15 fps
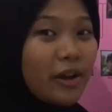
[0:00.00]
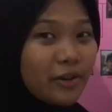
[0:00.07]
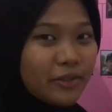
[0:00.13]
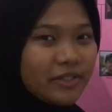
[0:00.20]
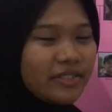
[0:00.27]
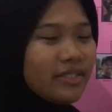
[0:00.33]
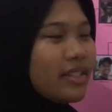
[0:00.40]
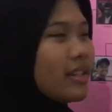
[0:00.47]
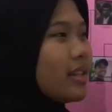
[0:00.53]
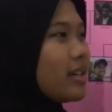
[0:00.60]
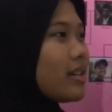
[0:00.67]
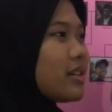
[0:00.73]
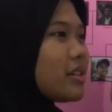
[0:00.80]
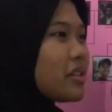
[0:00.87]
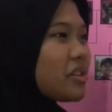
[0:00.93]
aunt.
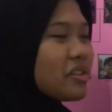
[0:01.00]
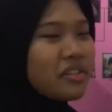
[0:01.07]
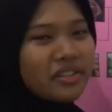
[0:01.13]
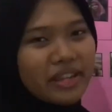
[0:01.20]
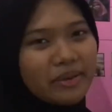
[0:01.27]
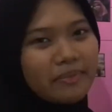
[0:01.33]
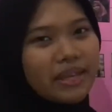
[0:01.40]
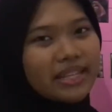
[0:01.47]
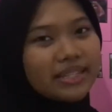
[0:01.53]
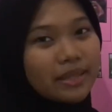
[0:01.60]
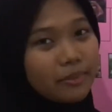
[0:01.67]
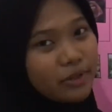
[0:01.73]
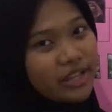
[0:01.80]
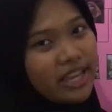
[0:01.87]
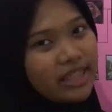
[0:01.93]
Her name is
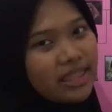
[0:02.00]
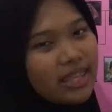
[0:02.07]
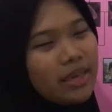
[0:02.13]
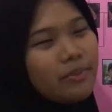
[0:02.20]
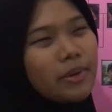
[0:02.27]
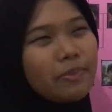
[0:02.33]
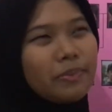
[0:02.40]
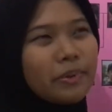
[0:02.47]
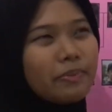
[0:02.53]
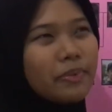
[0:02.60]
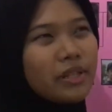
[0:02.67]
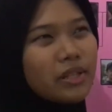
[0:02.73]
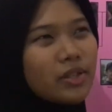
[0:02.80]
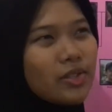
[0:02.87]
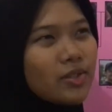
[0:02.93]
Emilyati, but
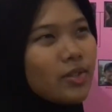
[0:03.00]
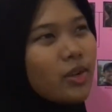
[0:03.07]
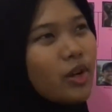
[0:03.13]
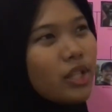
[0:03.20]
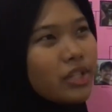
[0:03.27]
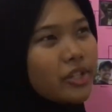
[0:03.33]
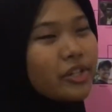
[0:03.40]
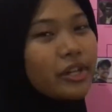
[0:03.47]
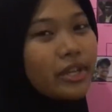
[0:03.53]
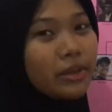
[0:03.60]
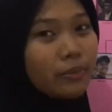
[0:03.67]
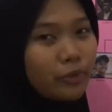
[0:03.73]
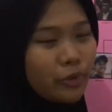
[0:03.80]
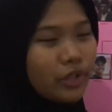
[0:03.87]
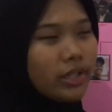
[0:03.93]
people used to call her
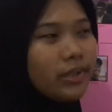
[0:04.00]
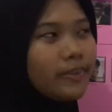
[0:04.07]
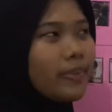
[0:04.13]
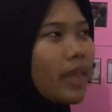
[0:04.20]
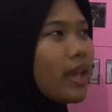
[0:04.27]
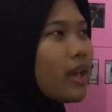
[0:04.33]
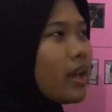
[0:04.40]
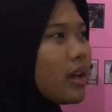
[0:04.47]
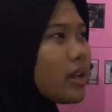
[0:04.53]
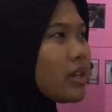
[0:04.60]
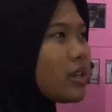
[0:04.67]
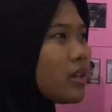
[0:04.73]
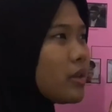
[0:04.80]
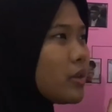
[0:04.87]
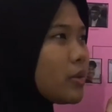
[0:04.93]
Imul.
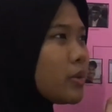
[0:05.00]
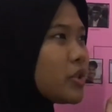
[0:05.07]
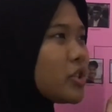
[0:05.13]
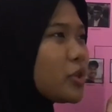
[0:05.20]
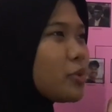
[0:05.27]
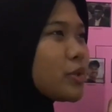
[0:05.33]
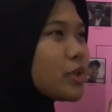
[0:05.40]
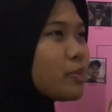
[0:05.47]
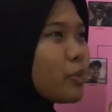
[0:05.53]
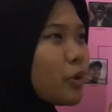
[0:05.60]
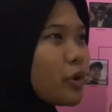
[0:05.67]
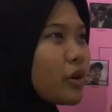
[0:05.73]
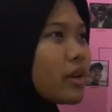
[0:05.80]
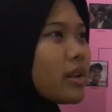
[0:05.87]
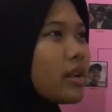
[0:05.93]
She was
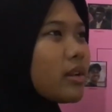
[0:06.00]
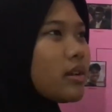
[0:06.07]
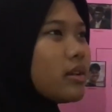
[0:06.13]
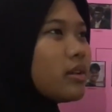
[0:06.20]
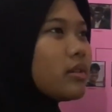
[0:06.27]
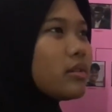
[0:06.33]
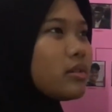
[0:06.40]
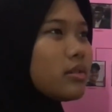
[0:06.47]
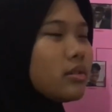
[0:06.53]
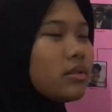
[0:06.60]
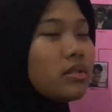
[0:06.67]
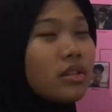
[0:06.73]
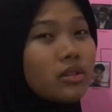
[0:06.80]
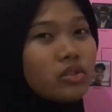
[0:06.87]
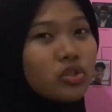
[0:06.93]
born
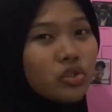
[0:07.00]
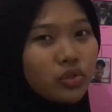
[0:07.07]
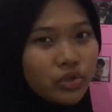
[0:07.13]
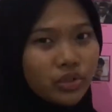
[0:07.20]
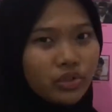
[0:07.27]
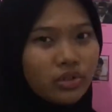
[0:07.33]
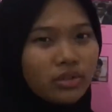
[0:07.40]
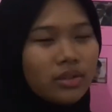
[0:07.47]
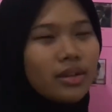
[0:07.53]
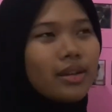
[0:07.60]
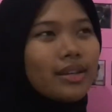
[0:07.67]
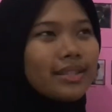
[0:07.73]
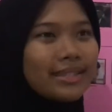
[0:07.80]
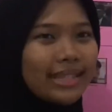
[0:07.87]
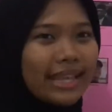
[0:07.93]
June
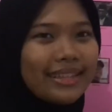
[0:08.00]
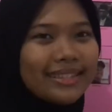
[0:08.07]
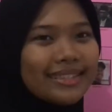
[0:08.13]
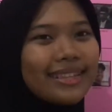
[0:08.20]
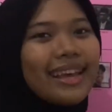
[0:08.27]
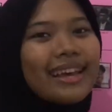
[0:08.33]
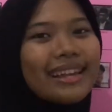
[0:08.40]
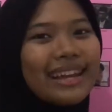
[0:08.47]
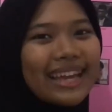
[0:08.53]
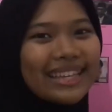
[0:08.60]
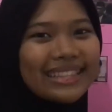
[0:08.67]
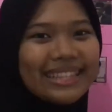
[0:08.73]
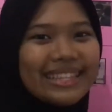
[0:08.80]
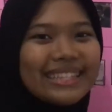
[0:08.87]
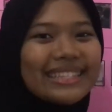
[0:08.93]
6,
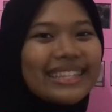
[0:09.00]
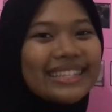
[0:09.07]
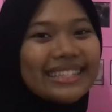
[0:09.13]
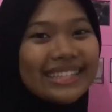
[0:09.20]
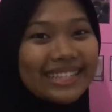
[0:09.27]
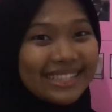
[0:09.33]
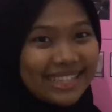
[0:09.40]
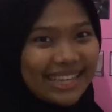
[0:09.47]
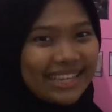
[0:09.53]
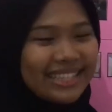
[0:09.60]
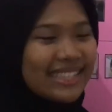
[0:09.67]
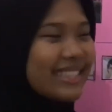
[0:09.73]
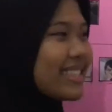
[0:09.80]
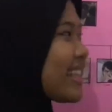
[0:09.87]
1966,